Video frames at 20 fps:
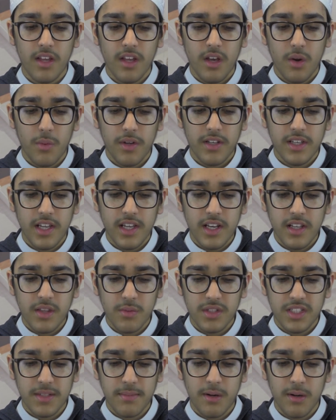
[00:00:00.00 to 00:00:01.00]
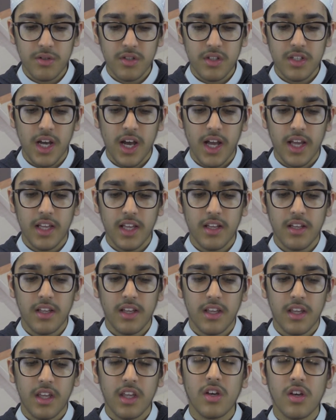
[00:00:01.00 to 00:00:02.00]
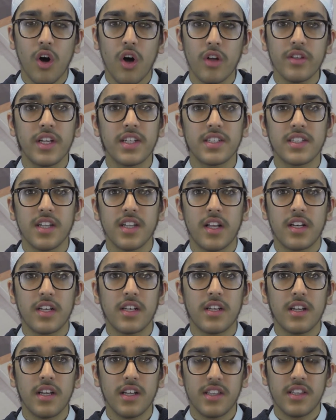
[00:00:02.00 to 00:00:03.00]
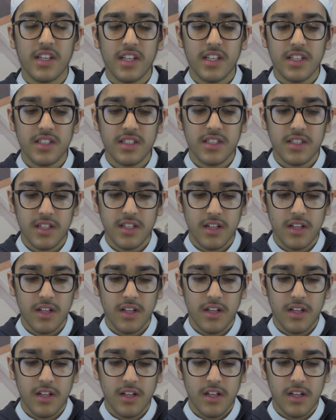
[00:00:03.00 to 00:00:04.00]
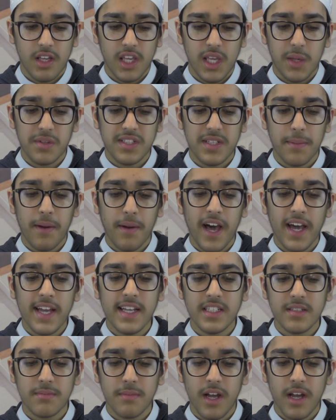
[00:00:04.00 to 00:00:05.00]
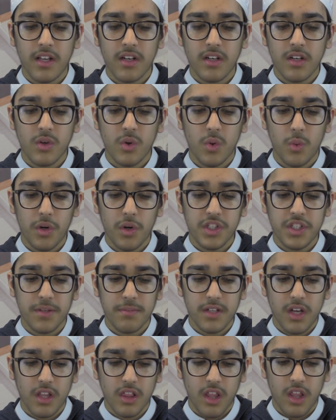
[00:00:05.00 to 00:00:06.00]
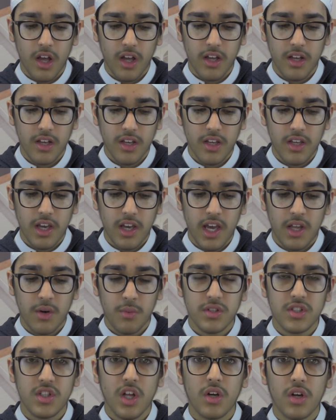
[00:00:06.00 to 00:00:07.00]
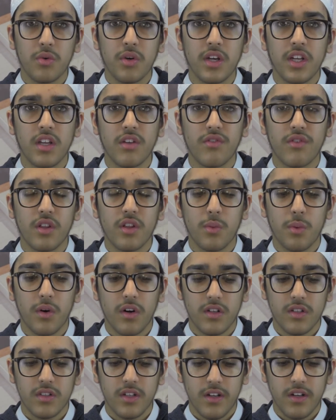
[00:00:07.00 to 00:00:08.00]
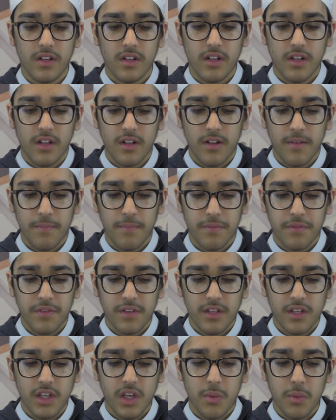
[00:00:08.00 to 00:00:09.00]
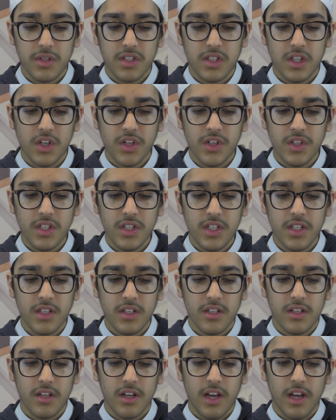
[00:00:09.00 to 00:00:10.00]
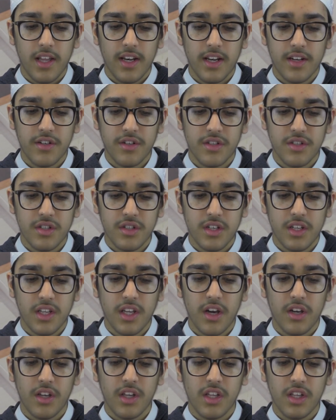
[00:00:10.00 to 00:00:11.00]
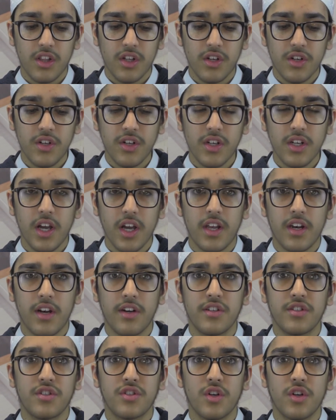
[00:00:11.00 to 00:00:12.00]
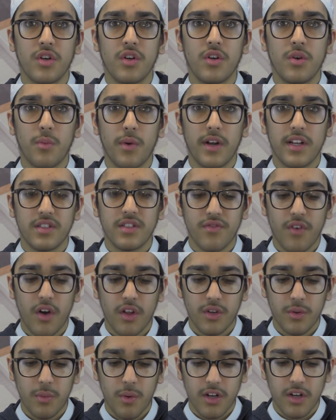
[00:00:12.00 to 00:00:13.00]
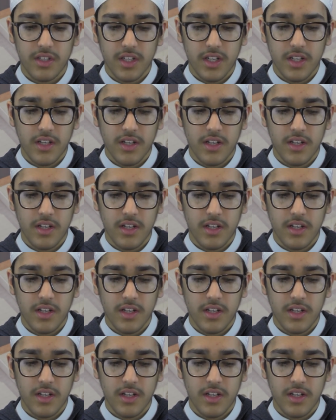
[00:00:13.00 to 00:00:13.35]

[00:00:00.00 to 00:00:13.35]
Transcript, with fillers: When Yid was about to die, he called his son Idris. He was a pious man who worshipped Allah and was not greedy for the world. He was learned and under, he, he learned and understood what his father wanted.